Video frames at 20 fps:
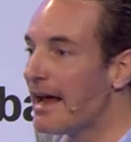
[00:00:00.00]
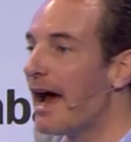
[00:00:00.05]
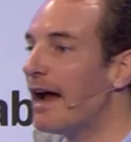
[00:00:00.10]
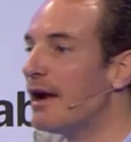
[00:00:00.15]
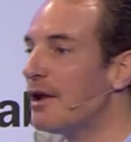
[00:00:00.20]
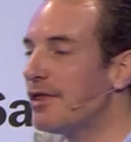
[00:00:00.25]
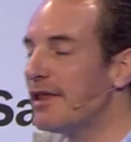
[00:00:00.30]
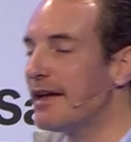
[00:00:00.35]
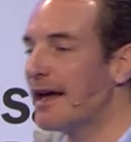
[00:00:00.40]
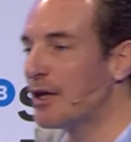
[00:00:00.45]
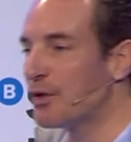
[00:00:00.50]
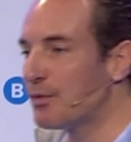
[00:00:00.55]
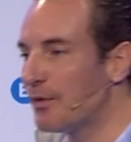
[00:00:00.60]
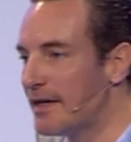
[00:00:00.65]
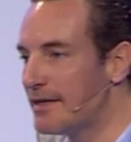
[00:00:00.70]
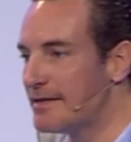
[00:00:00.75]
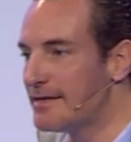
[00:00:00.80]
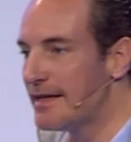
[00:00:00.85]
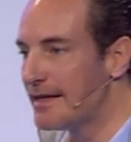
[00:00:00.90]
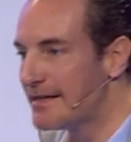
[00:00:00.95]
And I think
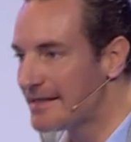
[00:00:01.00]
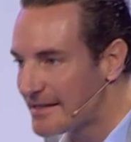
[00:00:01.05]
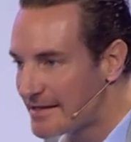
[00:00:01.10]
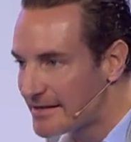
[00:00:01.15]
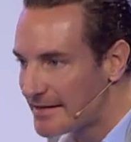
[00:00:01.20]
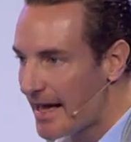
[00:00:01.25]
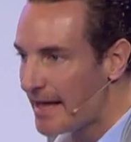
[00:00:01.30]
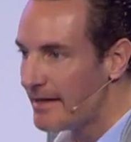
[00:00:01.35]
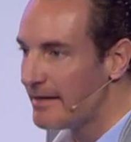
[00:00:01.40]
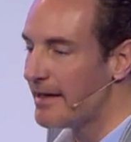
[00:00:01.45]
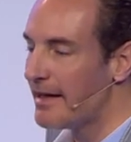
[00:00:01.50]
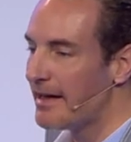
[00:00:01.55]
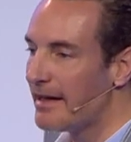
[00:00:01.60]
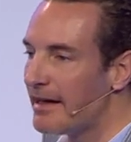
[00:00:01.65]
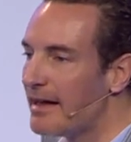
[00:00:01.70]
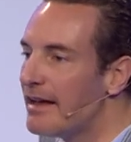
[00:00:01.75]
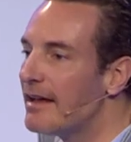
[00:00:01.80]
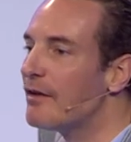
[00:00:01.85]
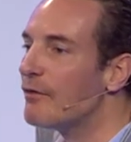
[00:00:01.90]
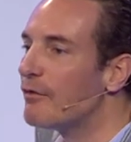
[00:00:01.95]
N26 is
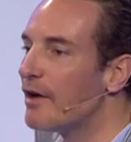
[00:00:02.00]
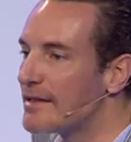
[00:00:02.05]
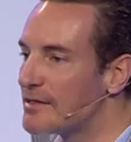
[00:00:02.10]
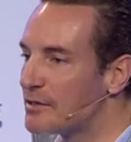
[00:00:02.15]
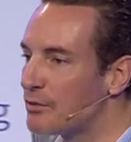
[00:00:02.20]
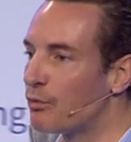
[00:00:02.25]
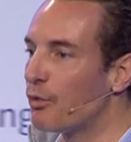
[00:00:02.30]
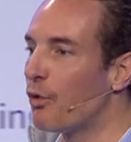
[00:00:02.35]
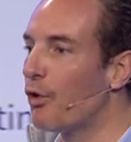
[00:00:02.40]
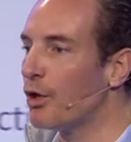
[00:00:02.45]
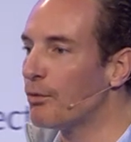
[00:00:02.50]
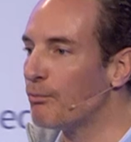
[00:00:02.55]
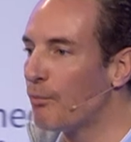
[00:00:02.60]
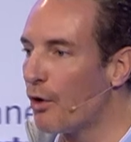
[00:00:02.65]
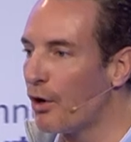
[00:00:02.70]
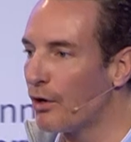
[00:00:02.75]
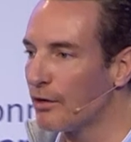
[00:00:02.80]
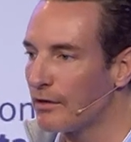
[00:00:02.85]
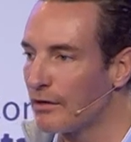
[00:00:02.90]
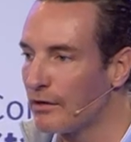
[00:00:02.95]
standing as the role
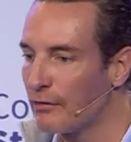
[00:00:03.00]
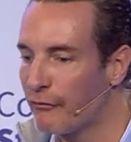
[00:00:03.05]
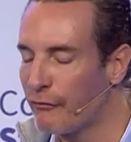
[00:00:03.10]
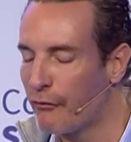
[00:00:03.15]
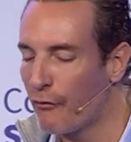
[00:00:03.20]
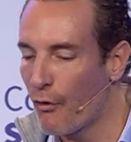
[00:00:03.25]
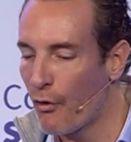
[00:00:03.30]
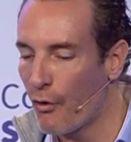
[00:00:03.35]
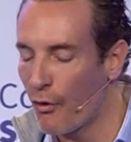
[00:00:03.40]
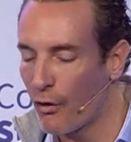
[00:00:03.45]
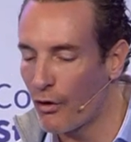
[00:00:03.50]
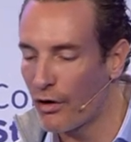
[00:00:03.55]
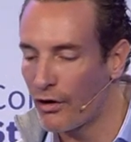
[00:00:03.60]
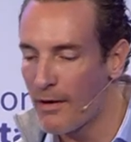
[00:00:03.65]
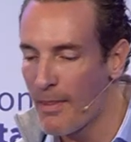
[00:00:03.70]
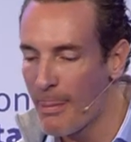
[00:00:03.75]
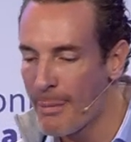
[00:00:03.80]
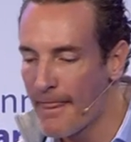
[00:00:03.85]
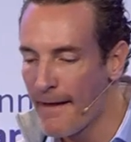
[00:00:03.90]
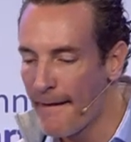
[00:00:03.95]
model for
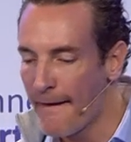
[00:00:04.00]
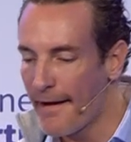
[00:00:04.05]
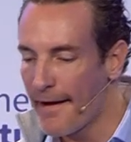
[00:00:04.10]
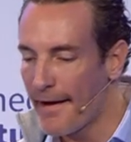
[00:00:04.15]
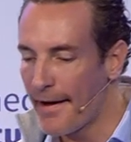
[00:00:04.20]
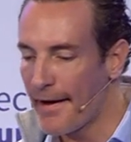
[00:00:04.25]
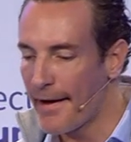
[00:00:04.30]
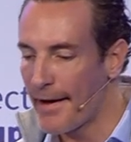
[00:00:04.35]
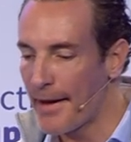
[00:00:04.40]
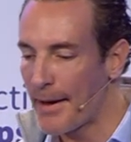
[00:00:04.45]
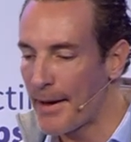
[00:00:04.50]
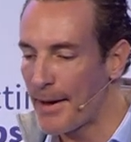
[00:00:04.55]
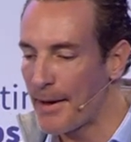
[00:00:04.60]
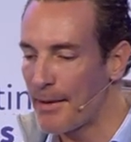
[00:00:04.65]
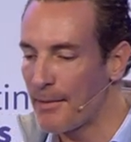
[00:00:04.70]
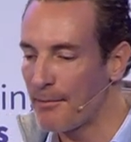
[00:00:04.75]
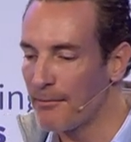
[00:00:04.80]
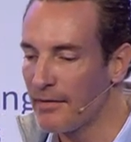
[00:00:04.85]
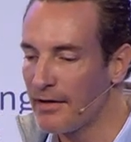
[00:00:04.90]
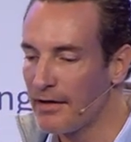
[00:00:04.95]

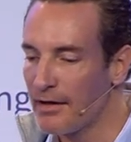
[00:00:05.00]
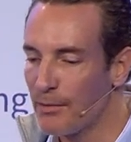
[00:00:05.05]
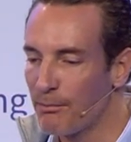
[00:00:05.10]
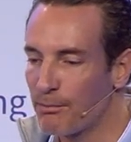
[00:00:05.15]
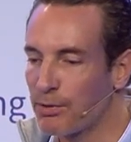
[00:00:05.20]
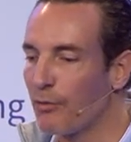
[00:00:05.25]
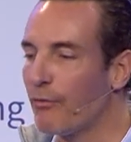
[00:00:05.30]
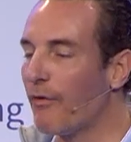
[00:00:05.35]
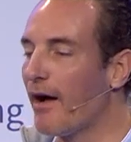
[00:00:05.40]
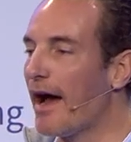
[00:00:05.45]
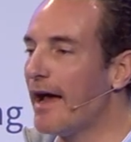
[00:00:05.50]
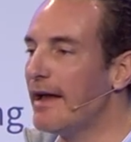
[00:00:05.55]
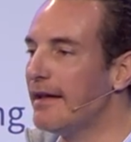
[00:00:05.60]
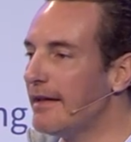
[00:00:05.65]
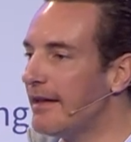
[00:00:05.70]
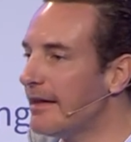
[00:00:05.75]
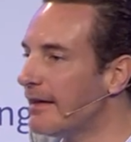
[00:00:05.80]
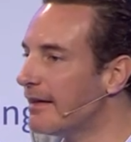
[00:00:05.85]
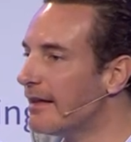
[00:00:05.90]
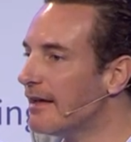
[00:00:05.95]
um,
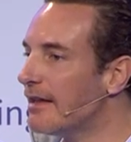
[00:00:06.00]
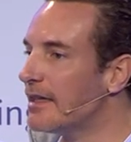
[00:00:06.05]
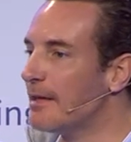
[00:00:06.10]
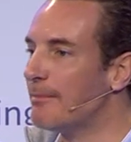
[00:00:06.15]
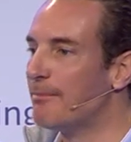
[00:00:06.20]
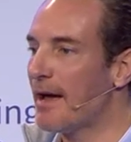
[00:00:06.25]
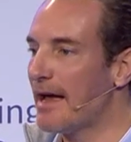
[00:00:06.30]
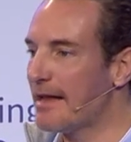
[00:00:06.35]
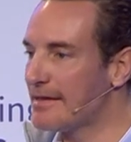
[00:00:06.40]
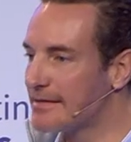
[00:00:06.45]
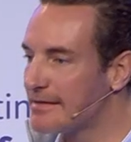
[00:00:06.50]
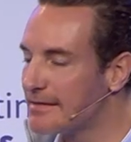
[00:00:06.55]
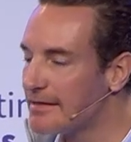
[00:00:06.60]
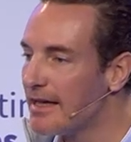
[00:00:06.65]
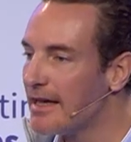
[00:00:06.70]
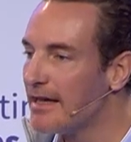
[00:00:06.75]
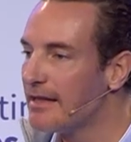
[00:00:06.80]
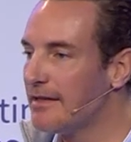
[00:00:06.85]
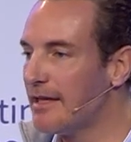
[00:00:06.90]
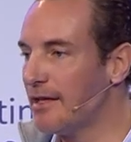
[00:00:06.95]
providing the best
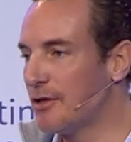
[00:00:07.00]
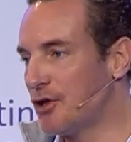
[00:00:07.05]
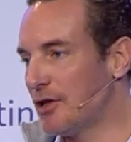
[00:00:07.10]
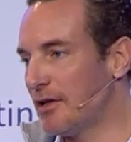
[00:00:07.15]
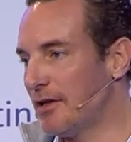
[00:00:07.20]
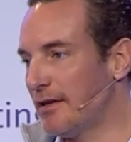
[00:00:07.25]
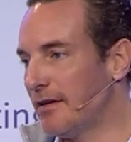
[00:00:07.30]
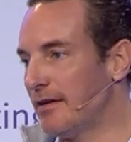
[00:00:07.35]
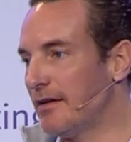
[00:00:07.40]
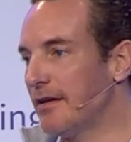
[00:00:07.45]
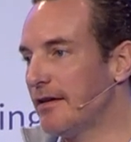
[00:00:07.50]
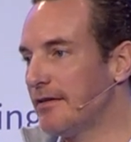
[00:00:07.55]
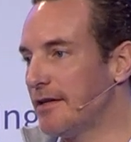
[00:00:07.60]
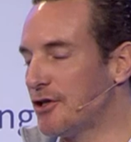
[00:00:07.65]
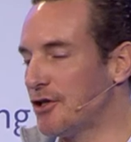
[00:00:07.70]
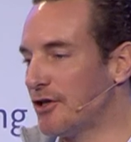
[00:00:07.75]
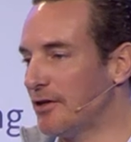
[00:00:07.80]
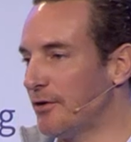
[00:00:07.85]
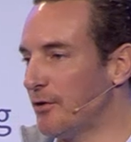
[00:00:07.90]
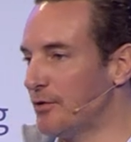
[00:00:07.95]
digital,
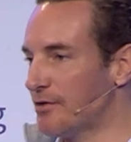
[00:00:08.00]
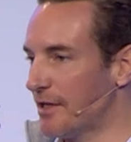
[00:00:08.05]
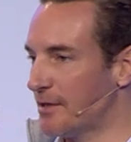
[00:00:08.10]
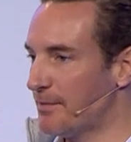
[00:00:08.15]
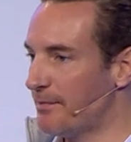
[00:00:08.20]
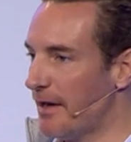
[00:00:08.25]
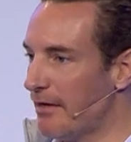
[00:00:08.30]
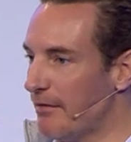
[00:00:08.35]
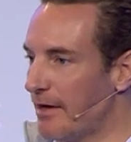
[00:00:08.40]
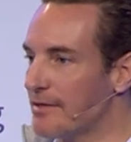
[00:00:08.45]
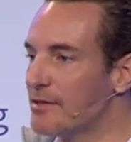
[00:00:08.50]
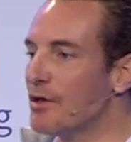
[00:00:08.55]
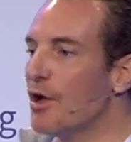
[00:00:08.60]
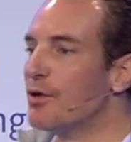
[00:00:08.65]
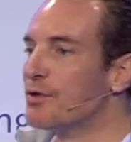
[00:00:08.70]
digital user experience.